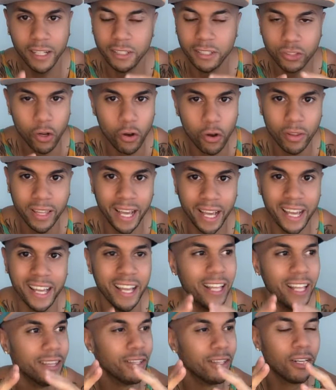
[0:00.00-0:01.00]
all that
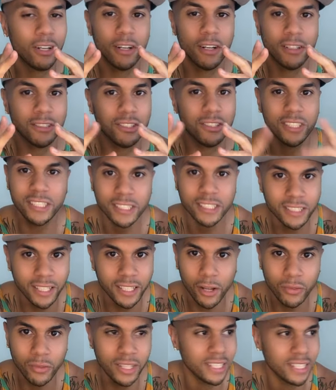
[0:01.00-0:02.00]
are just as
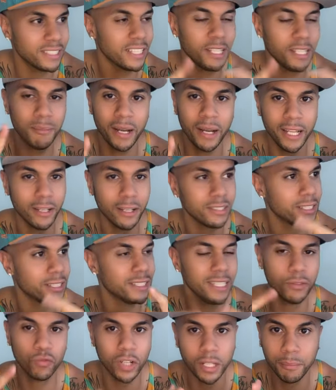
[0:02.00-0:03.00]
unhealthy as anybody else that's
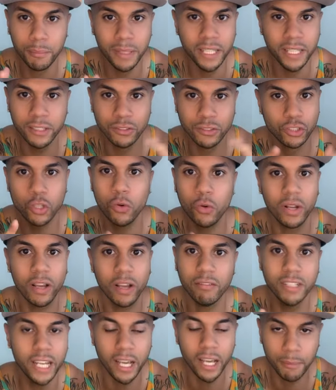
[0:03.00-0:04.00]
eating red meat and soda every
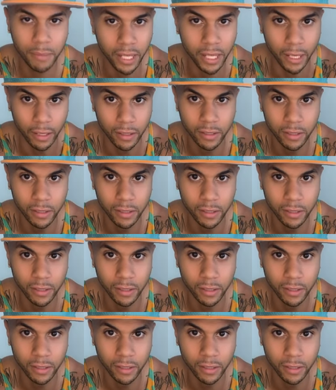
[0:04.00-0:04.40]
damn day.